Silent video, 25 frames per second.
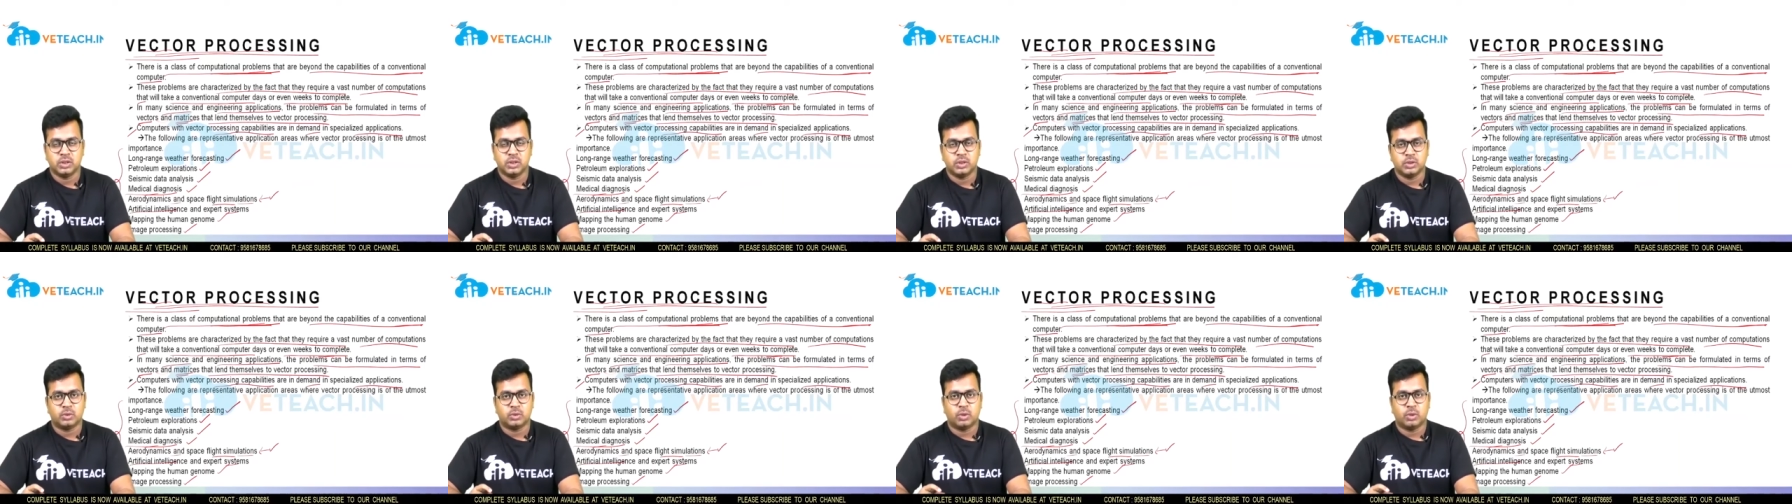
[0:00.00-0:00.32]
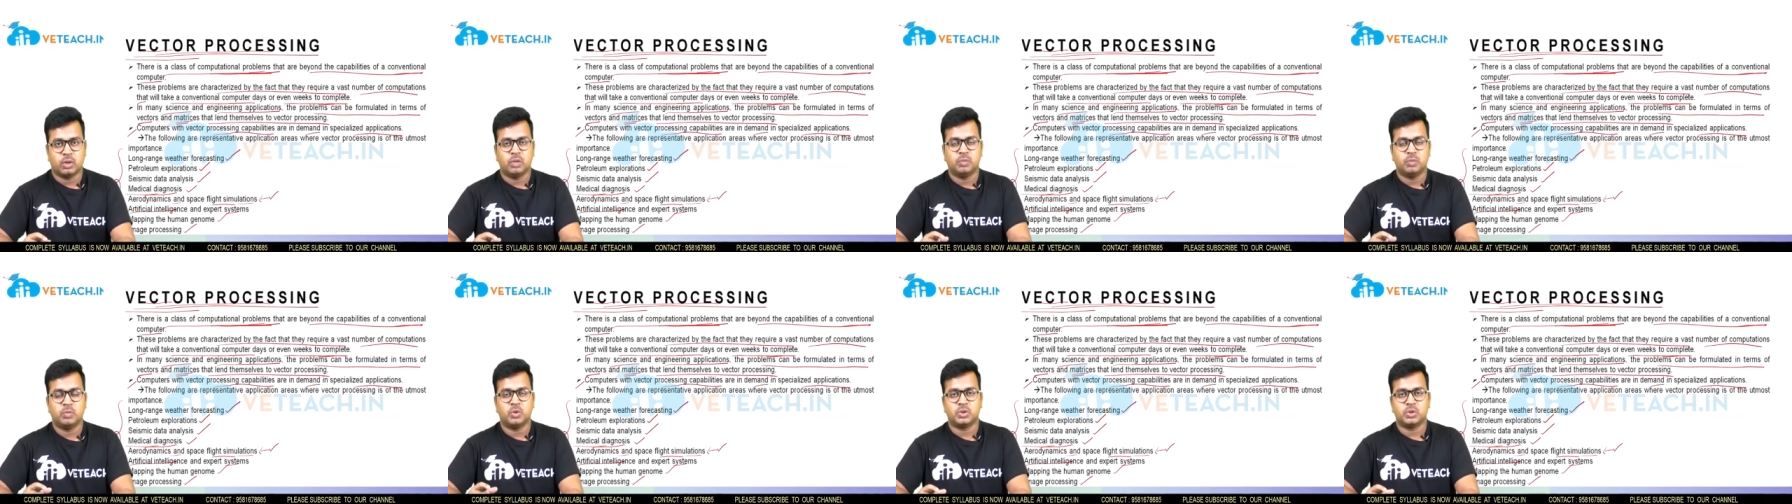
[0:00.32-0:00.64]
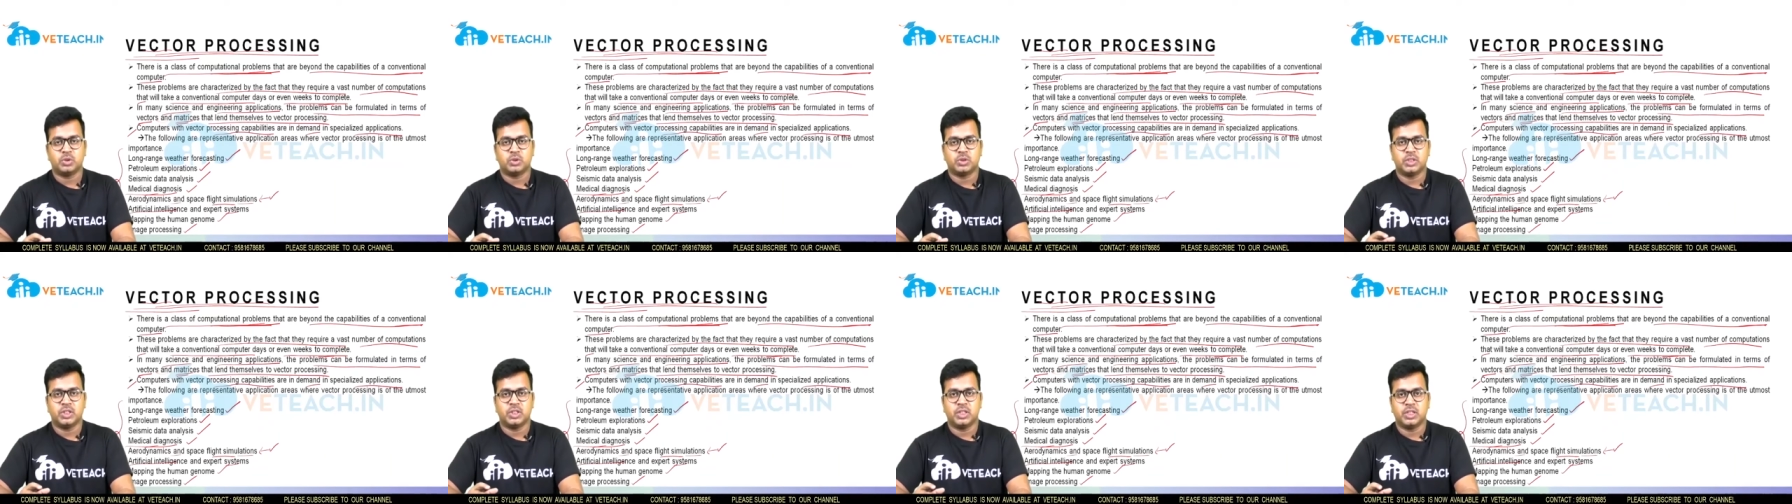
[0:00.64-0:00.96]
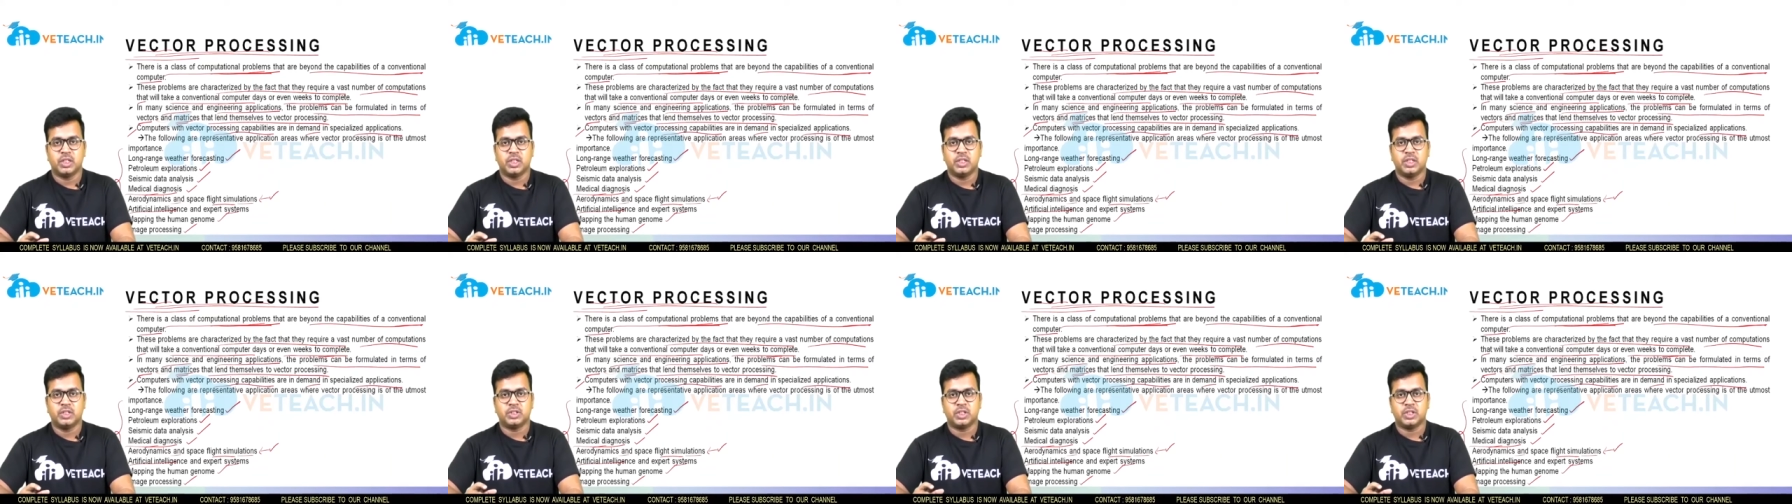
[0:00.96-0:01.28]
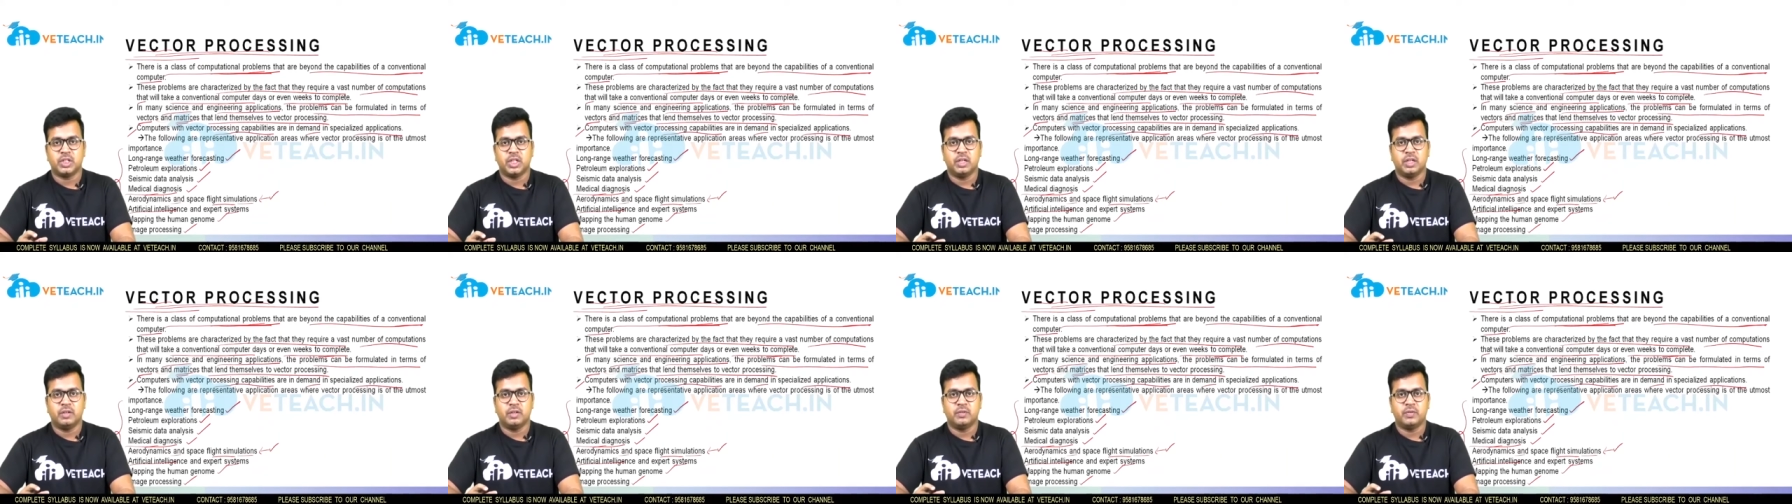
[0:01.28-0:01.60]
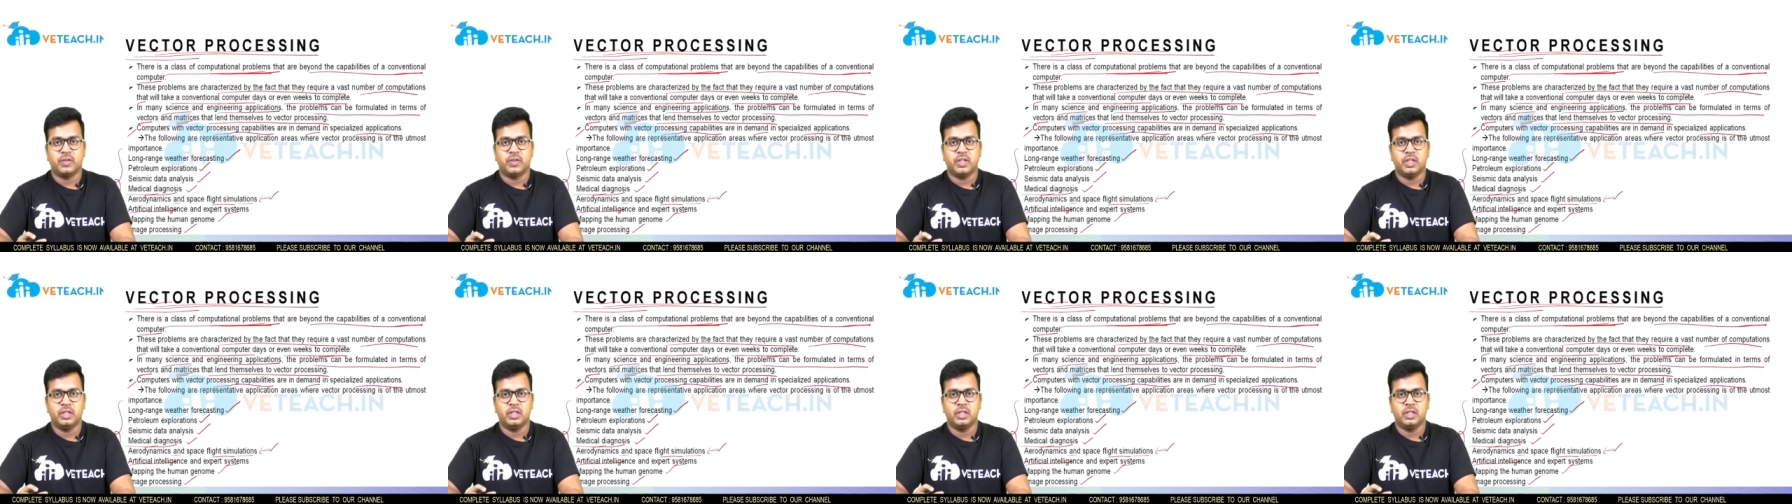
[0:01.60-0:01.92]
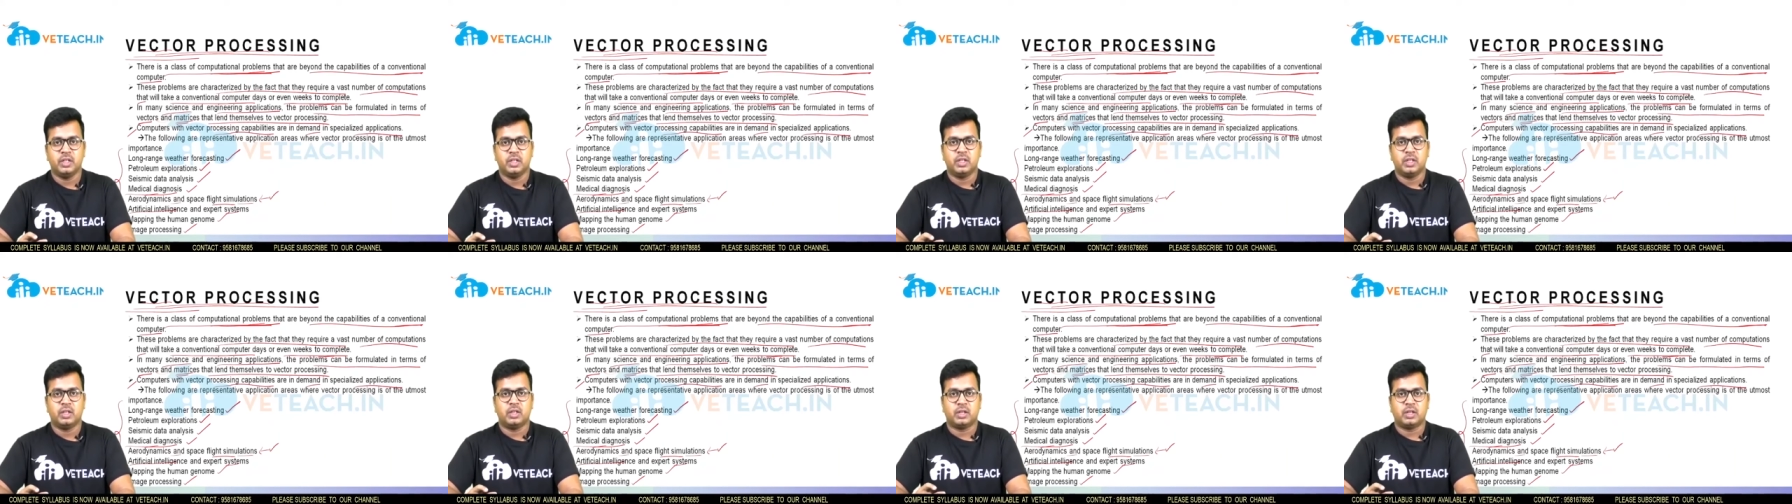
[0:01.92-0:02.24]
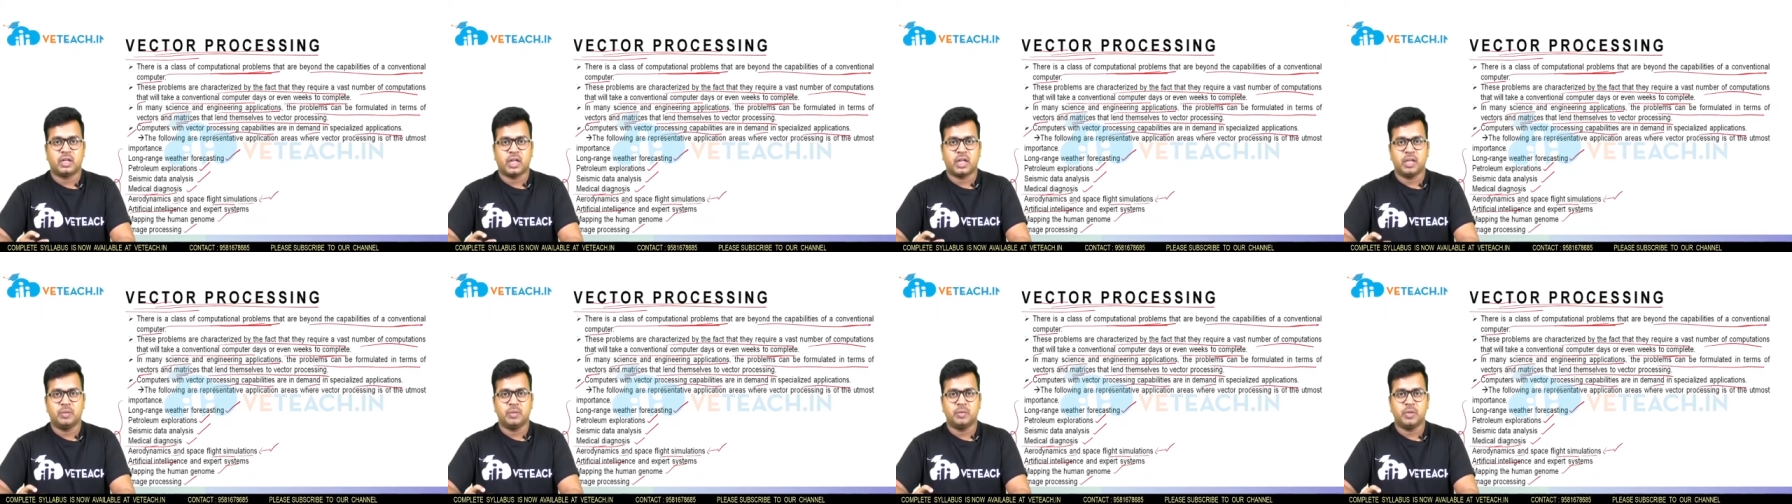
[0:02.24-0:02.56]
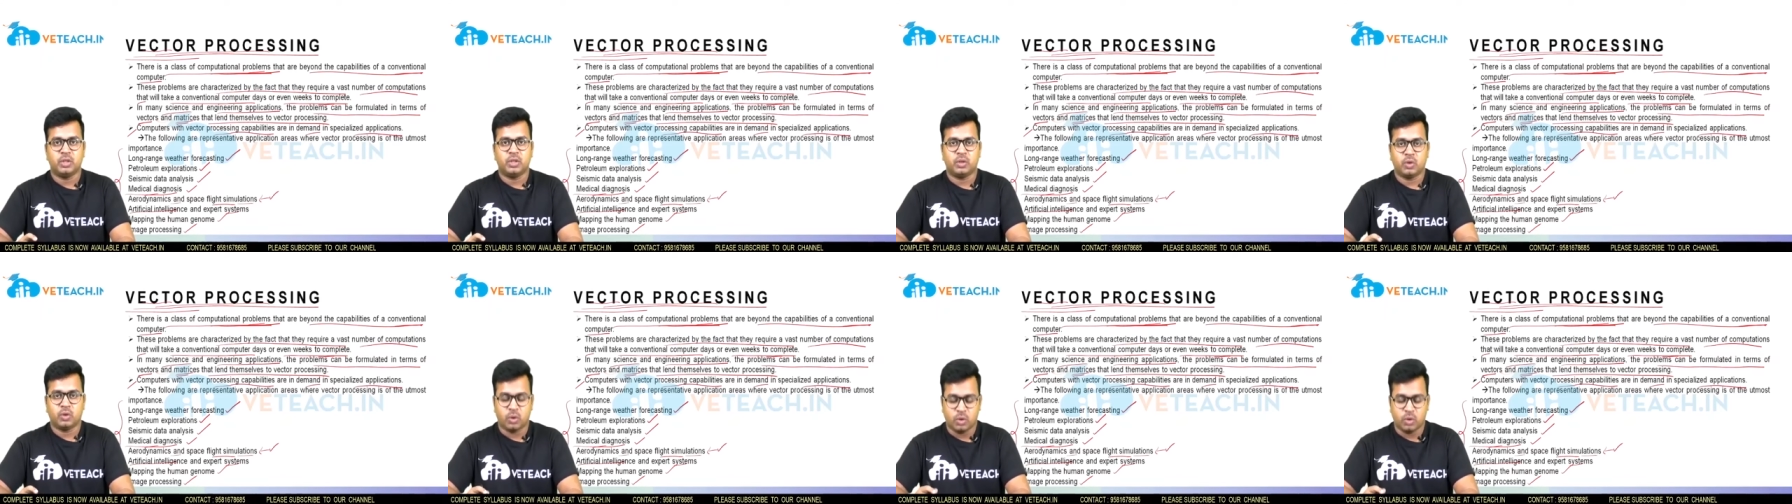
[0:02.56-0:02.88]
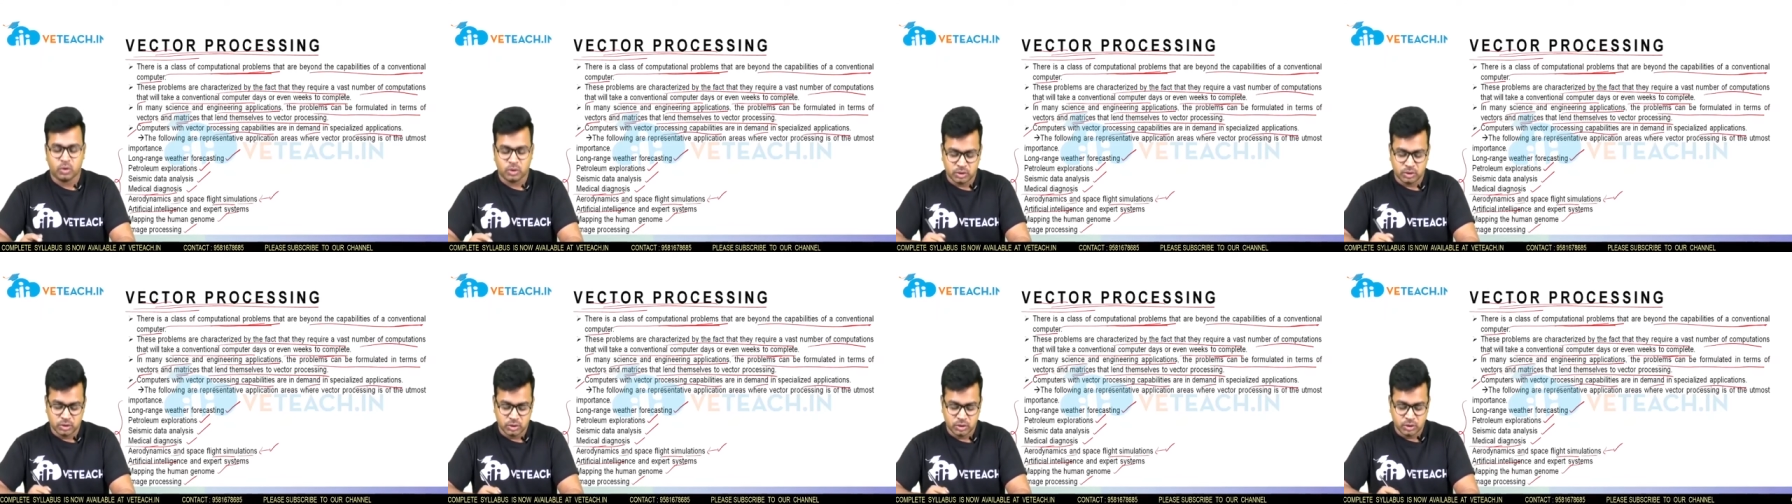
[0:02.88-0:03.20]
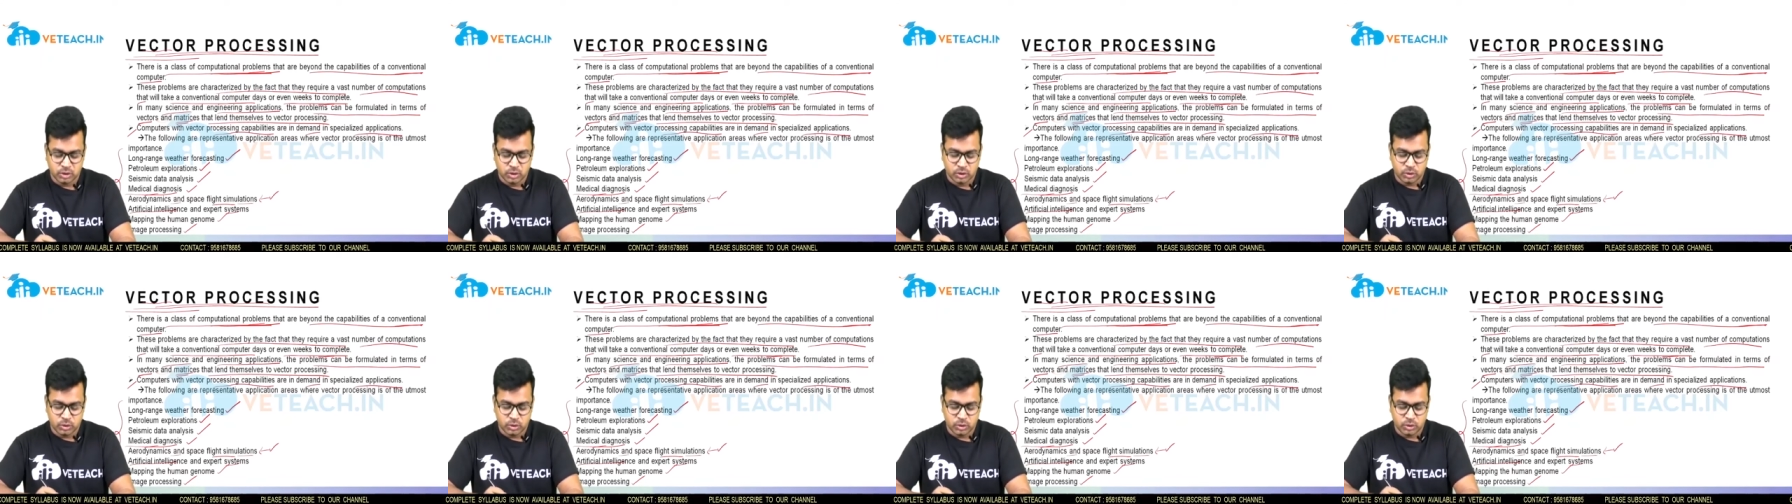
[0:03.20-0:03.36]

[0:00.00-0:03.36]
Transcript: so almost in each and every crime records,